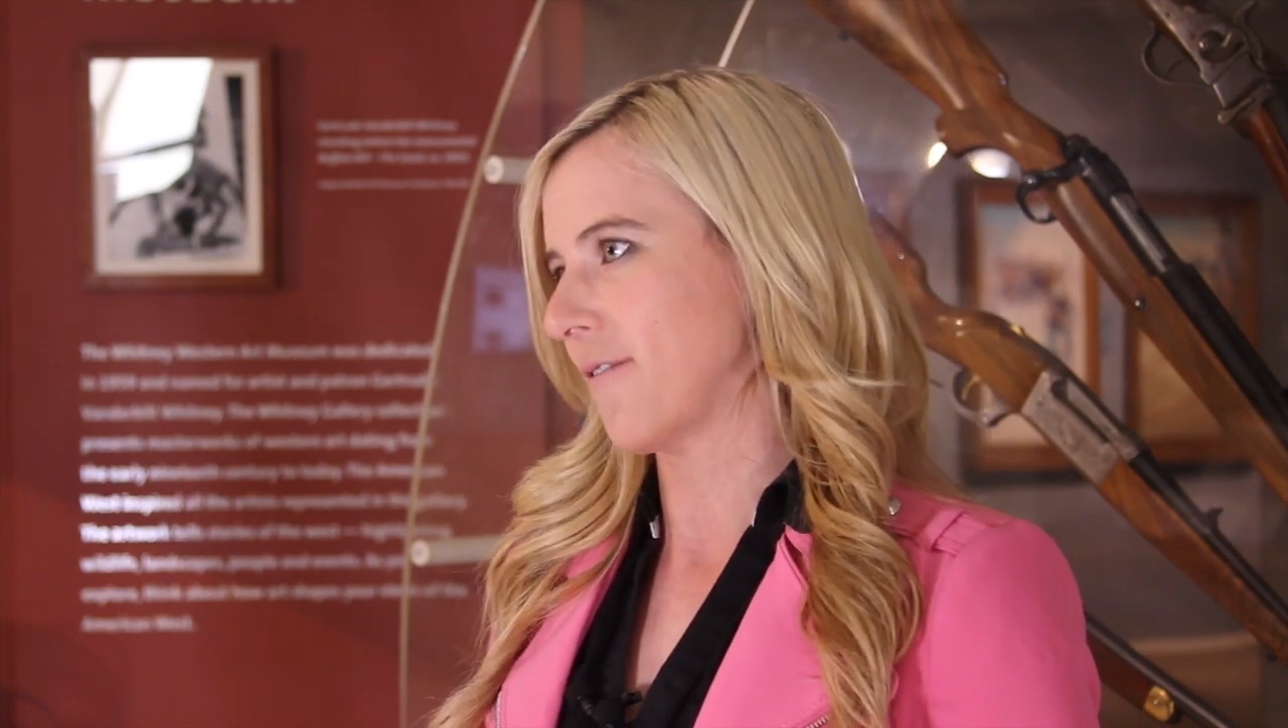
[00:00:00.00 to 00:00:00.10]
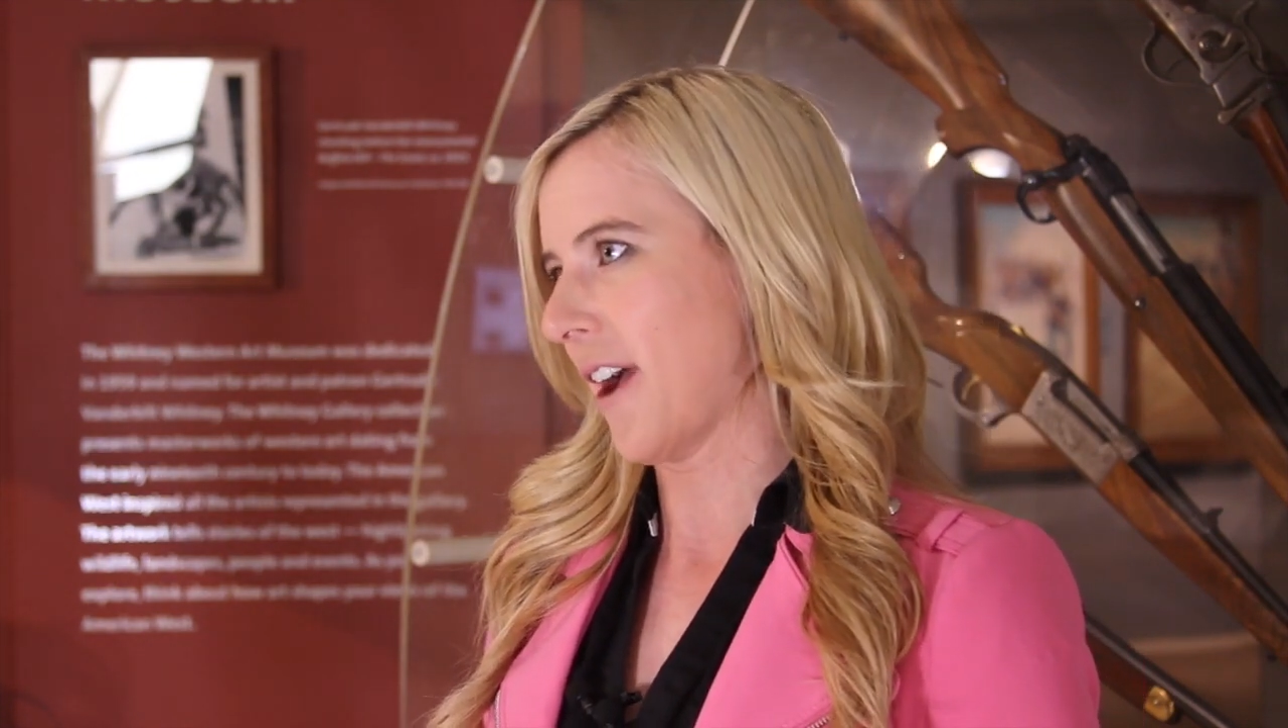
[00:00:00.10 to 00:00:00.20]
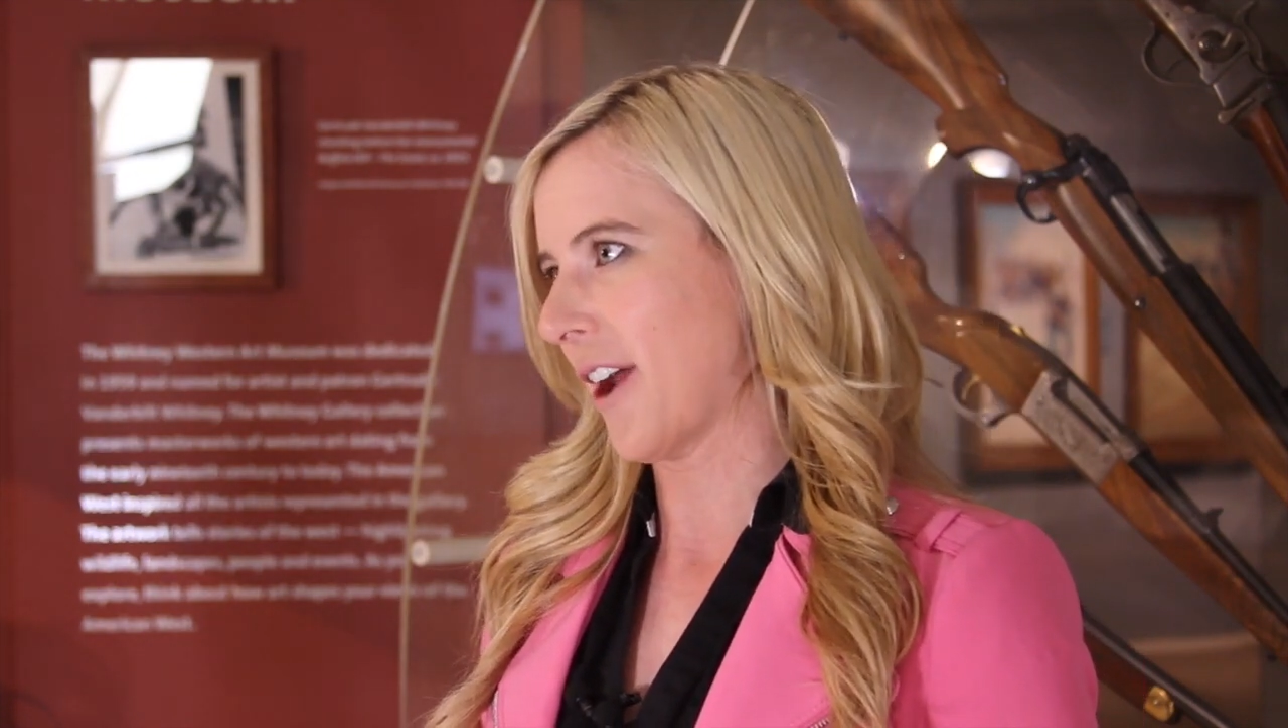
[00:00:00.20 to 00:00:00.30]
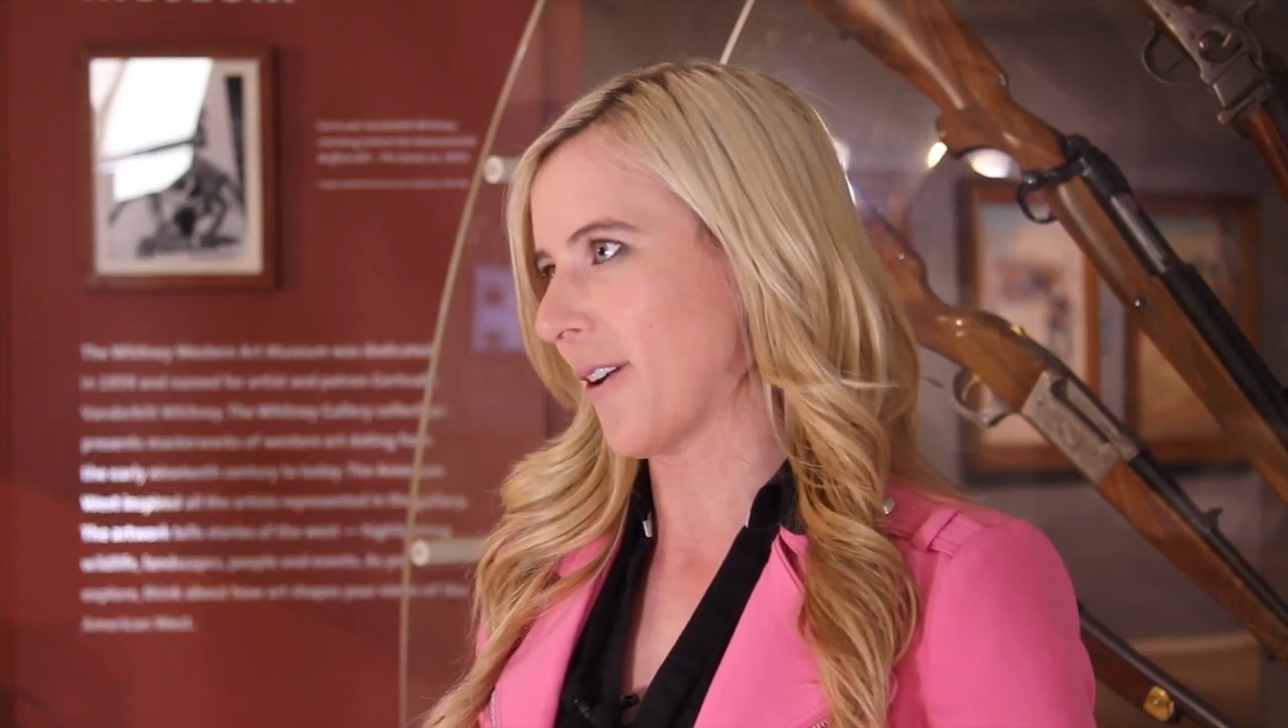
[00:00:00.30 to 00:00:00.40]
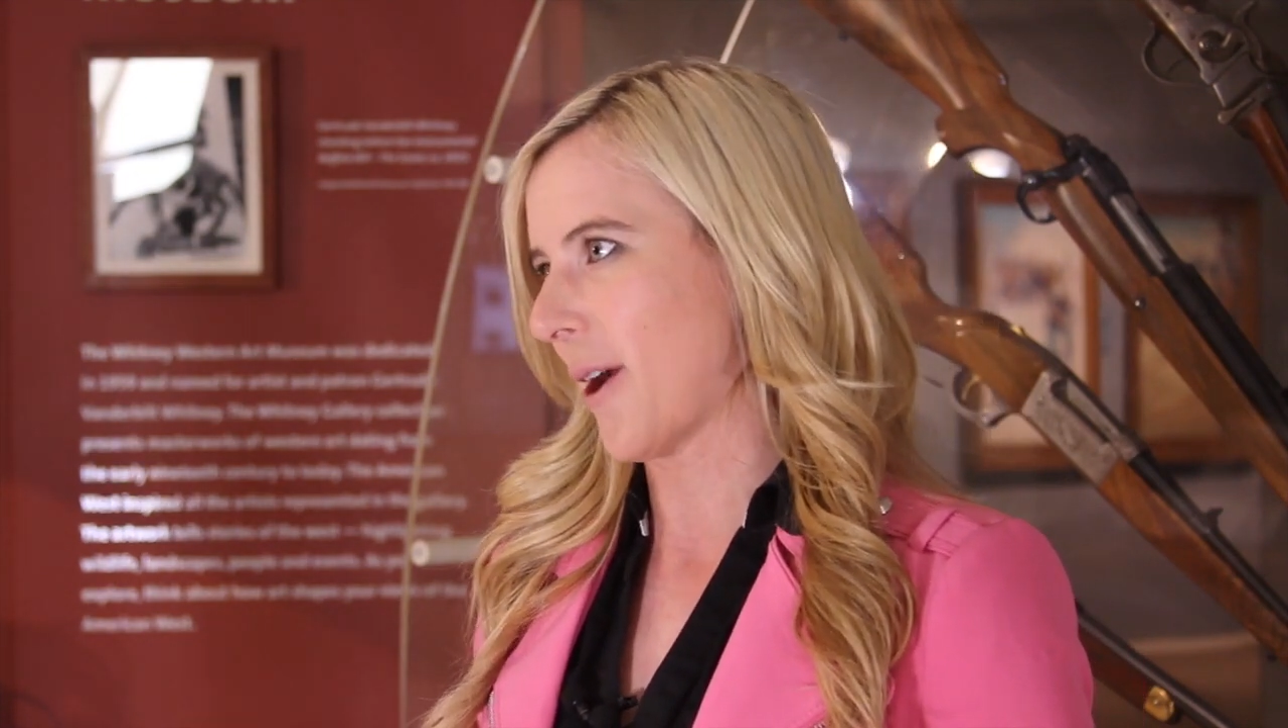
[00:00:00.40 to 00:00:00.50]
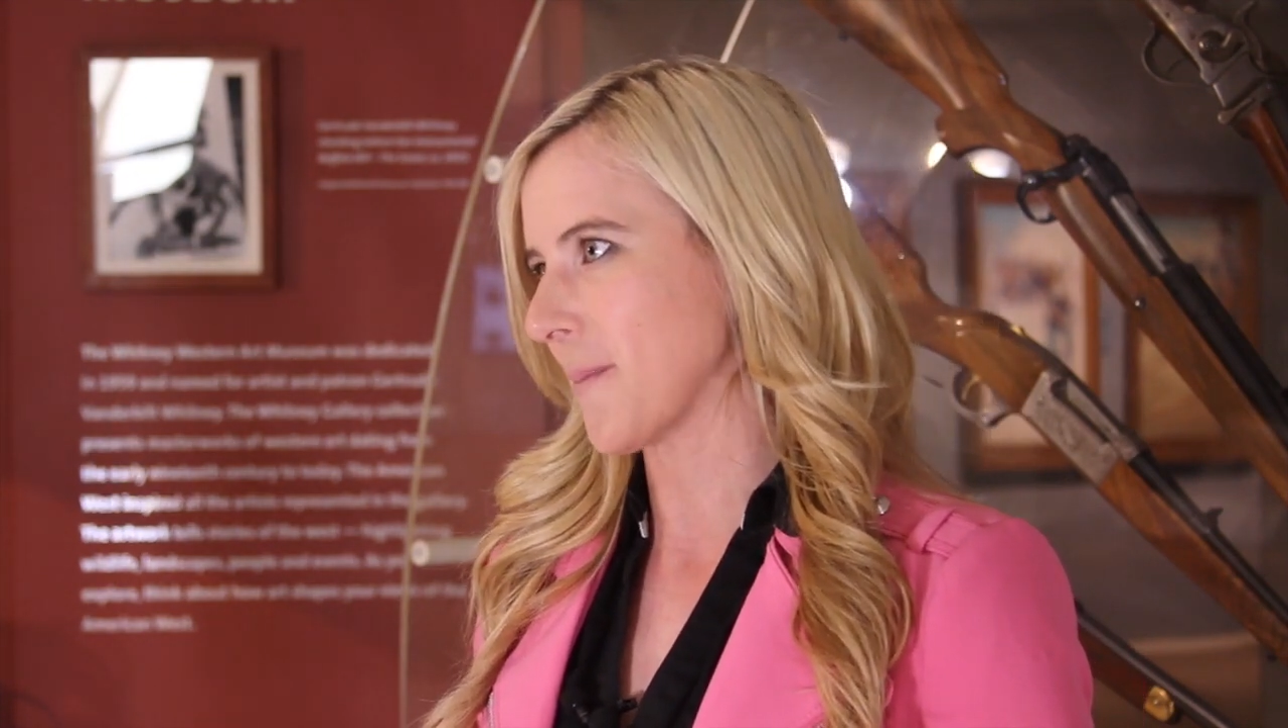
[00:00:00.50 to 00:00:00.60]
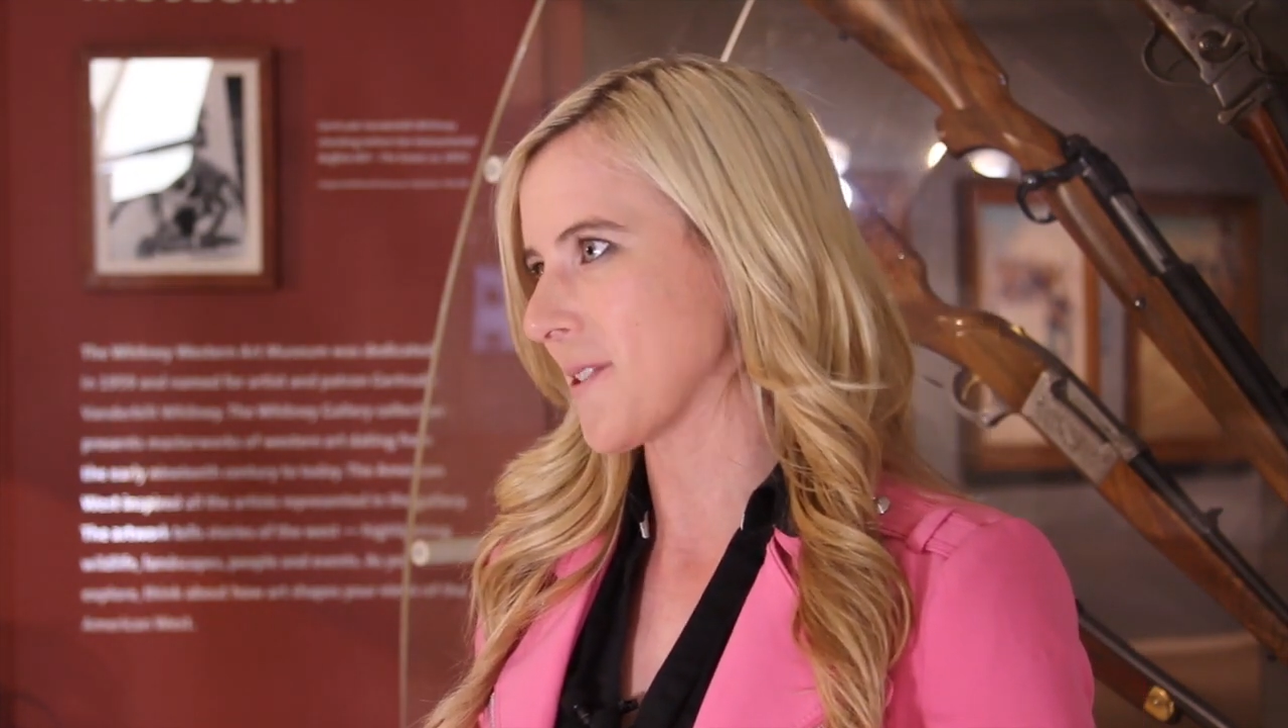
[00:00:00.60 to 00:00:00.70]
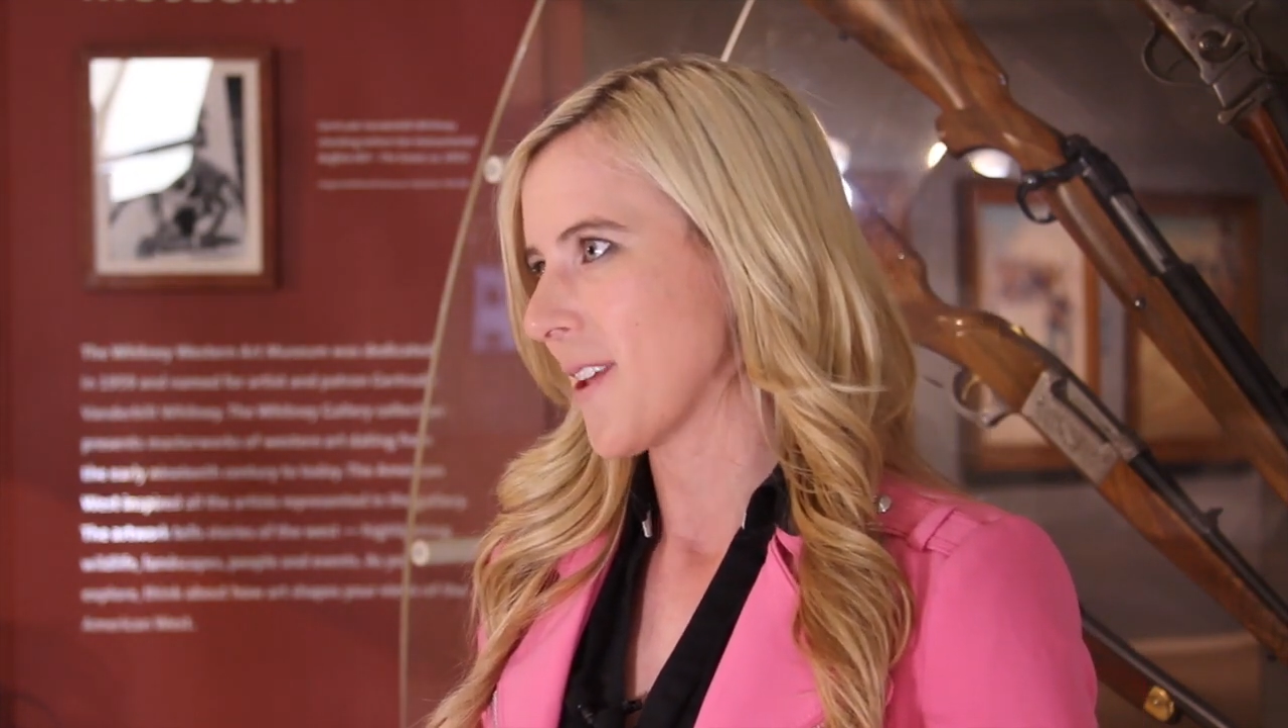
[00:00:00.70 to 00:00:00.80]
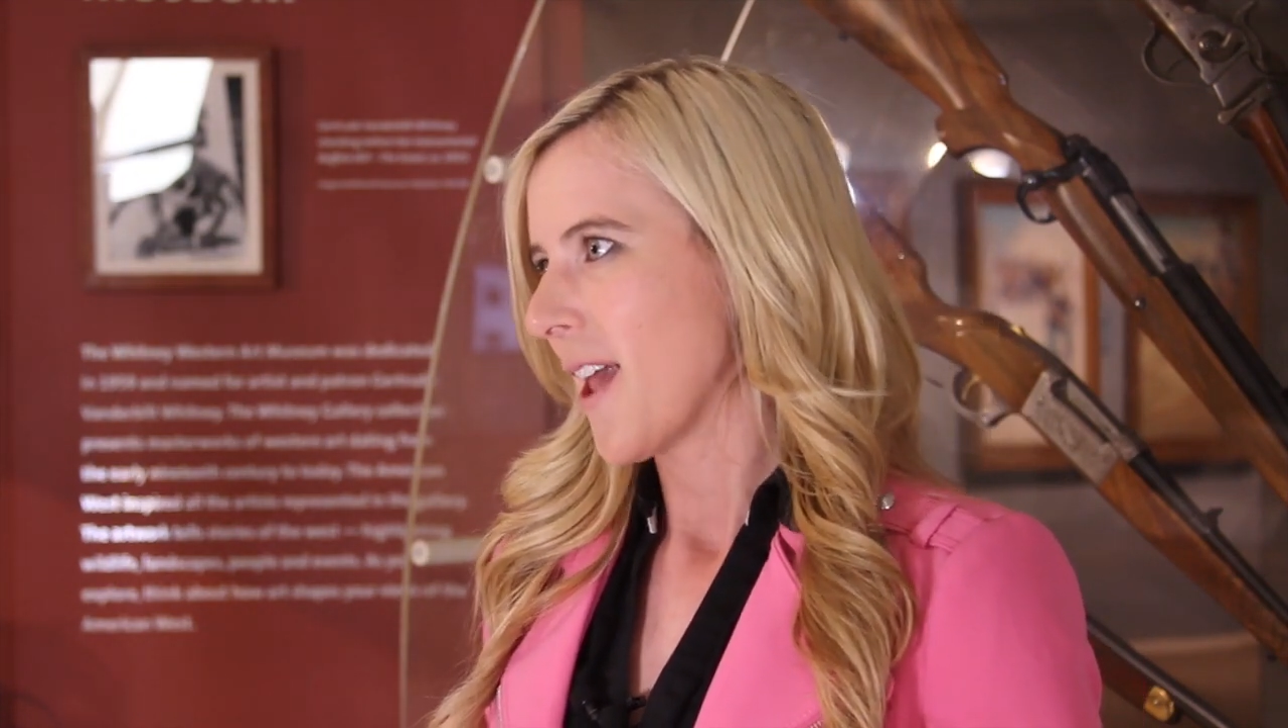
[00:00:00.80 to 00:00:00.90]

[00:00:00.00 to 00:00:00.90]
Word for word: firearms,